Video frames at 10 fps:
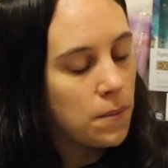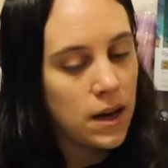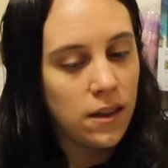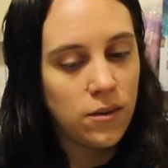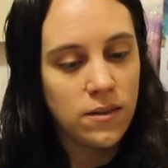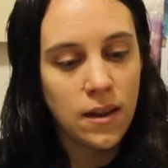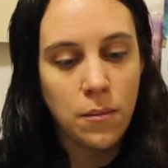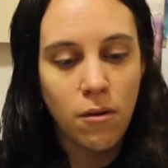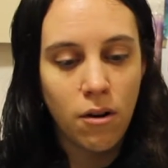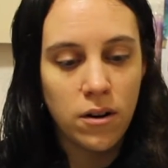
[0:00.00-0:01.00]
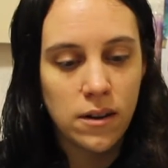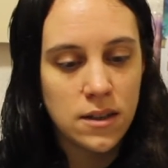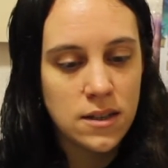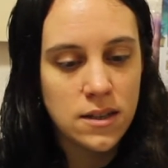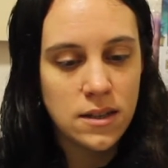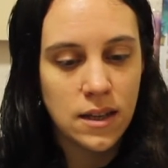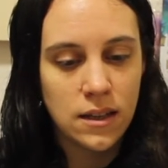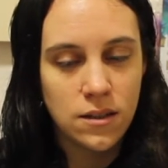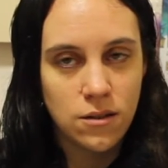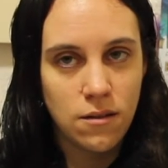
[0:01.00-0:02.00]
by the same artist
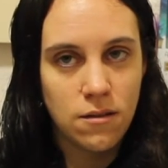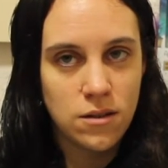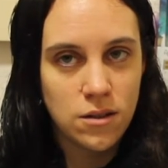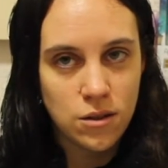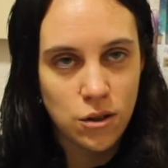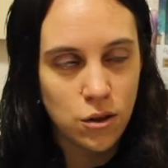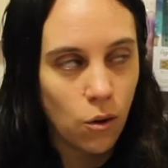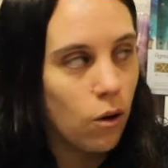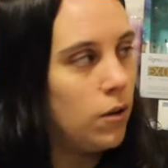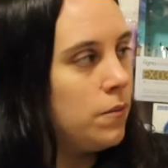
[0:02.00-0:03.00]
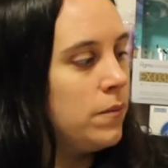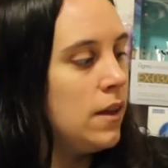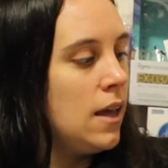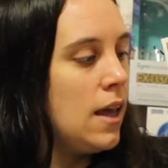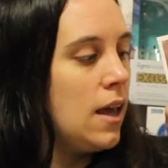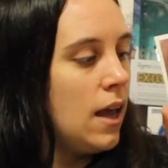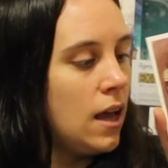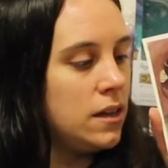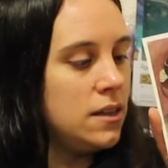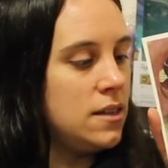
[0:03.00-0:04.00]
that does the doll.
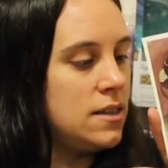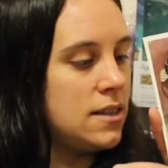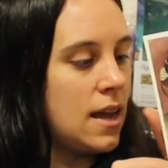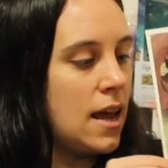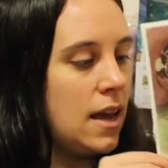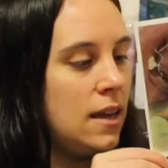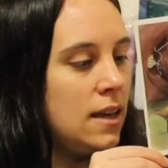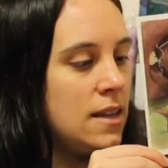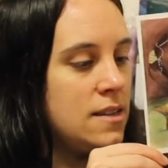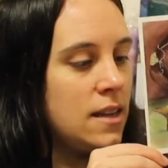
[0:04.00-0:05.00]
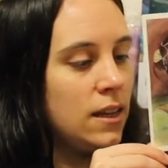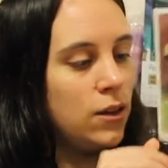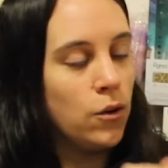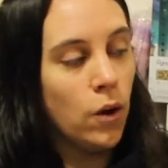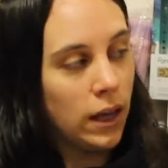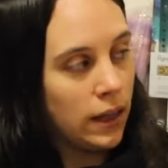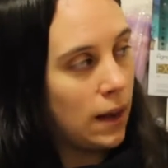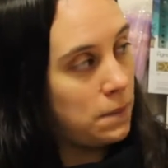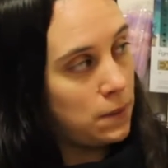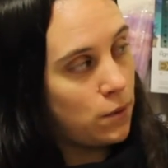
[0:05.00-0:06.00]
And it says thank you and
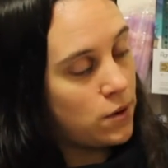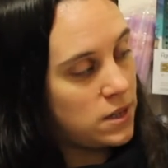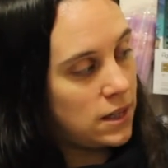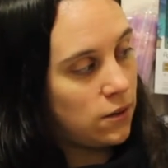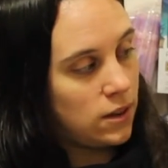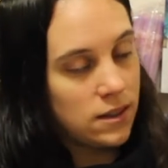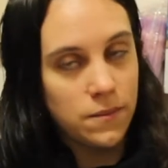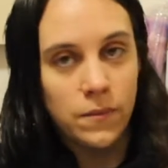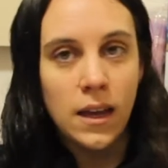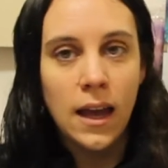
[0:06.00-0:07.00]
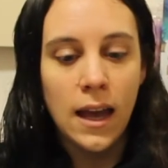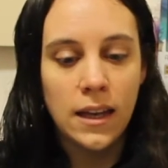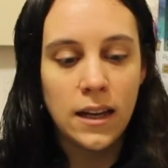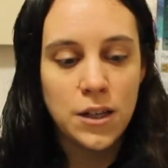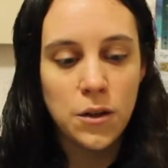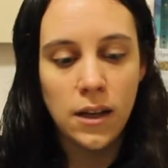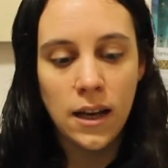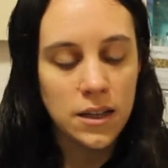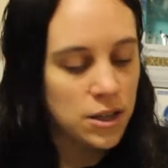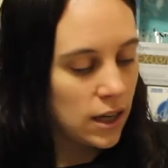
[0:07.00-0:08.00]
happy birthday on it. And actually
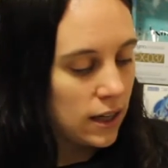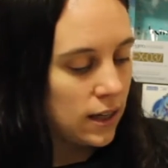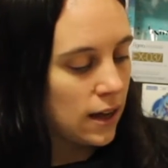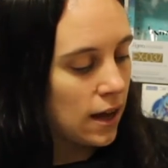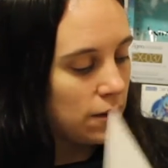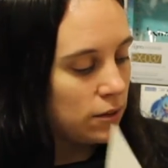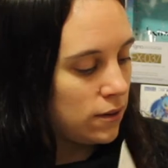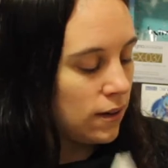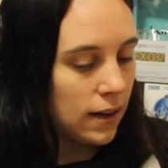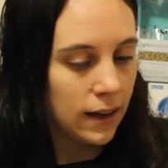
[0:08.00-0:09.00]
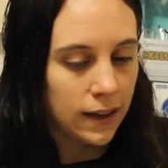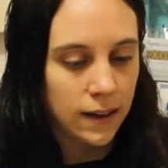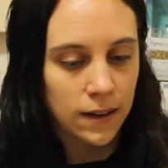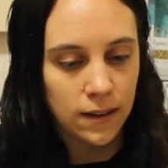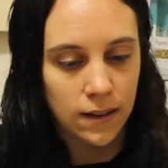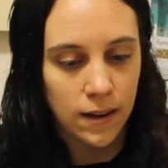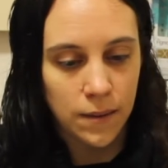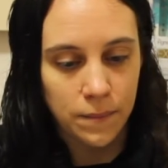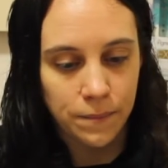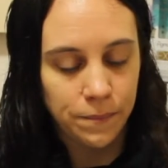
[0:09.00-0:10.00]
I checked it out, like
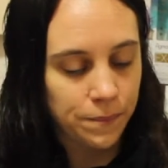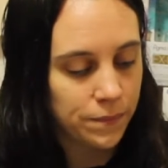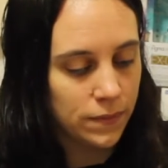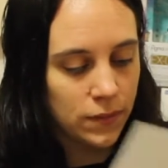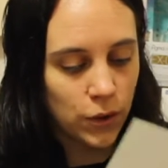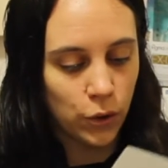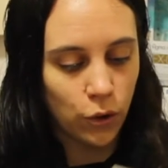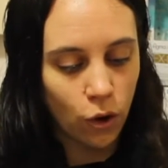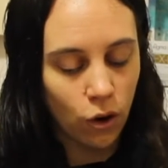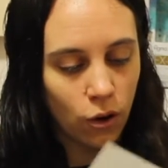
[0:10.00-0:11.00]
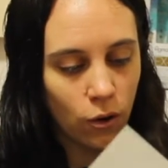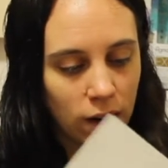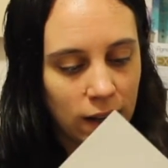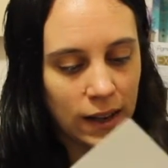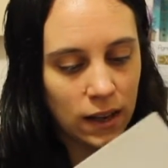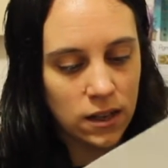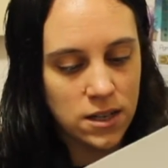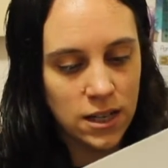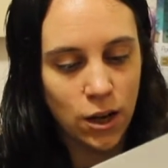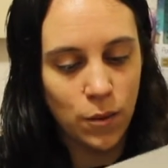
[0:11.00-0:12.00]
the doll already, and
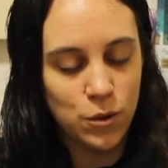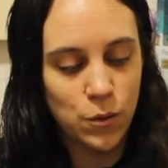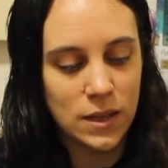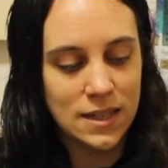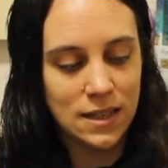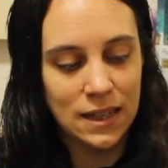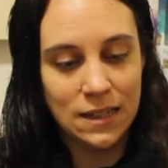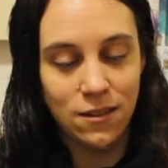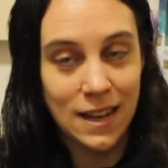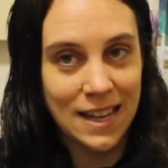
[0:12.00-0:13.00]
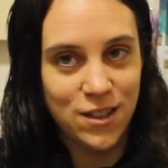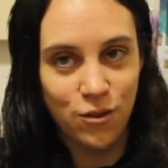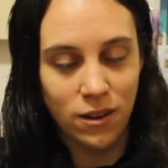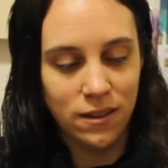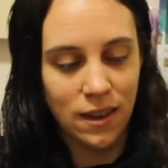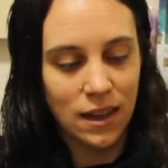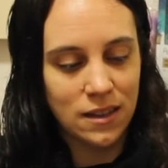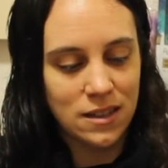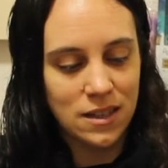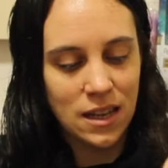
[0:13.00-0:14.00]
she comes with little extra
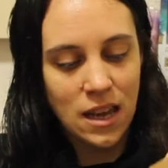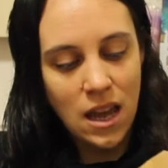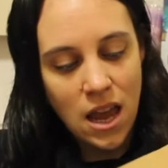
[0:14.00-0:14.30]
things